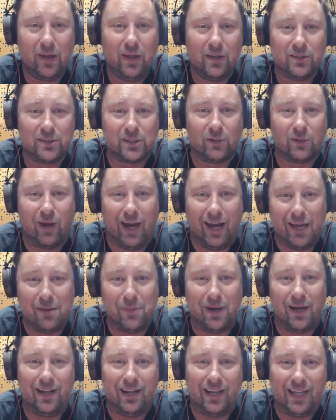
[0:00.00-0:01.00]
So I
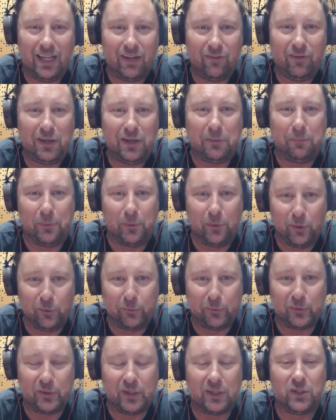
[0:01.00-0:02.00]
am a living
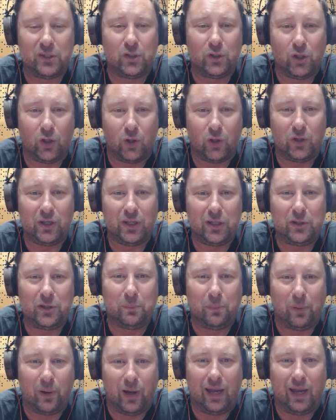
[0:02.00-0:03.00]
proof that you don't need to
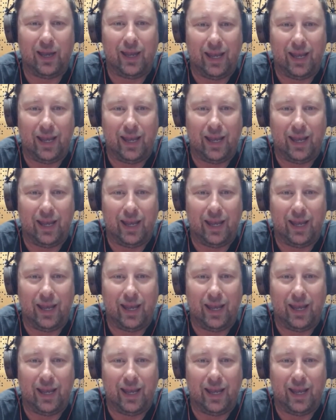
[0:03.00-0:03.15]
buy